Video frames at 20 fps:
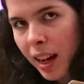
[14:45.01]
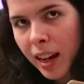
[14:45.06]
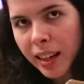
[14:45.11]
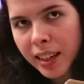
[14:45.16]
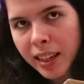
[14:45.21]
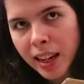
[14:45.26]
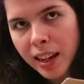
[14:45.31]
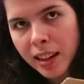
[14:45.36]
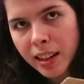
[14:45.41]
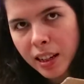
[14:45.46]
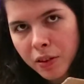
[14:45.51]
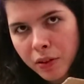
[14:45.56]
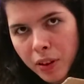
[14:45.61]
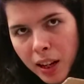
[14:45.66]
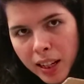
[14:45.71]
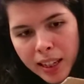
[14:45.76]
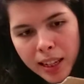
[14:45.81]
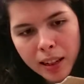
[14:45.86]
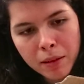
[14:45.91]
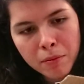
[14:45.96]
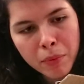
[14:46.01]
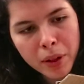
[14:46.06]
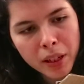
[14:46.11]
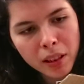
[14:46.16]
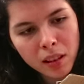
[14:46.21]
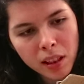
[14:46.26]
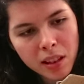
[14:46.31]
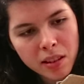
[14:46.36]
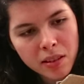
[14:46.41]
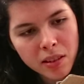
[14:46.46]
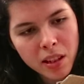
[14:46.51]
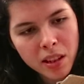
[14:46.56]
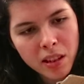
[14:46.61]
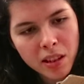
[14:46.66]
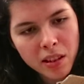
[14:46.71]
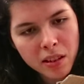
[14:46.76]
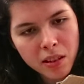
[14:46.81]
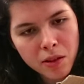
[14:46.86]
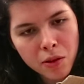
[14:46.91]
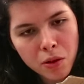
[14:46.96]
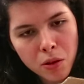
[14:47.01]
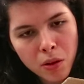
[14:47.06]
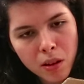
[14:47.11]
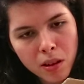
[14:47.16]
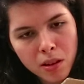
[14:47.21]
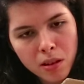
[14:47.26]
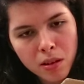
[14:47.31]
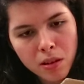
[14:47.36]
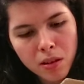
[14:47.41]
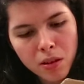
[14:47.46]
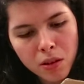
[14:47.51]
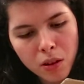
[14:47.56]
can barely see these instructions,